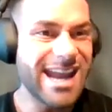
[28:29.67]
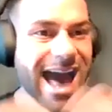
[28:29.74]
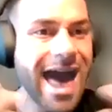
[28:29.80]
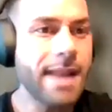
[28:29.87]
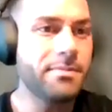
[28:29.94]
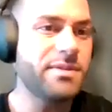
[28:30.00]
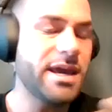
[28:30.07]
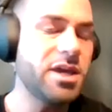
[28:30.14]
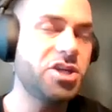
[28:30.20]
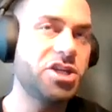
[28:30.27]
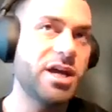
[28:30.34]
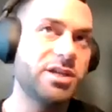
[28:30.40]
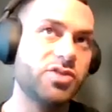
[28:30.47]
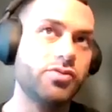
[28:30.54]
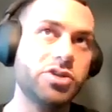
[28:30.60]
an
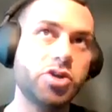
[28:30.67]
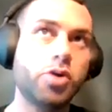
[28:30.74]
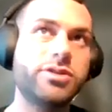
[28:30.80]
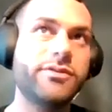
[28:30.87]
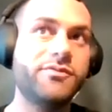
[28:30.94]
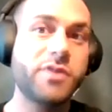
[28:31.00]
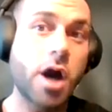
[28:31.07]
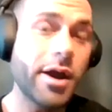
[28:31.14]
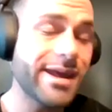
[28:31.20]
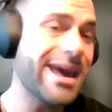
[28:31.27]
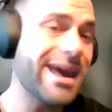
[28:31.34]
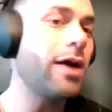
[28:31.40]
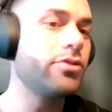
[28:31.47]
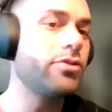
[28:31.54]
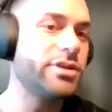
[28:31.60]
adaptation as a result of cutting
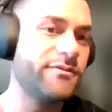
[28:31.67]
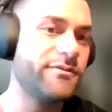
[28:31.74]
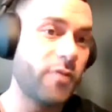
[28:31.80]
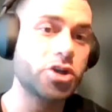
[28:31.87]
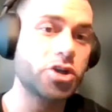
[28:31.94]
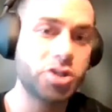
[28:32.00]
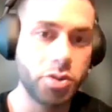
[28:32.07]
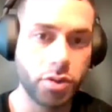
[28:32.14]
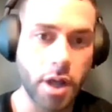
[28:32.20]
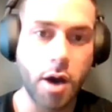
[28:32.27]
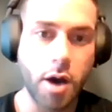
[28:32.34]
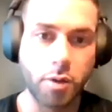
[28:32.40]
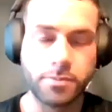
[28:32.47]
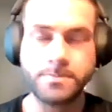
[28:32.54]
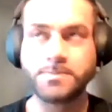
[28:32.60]
calories far too
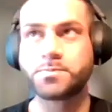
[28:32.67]
low.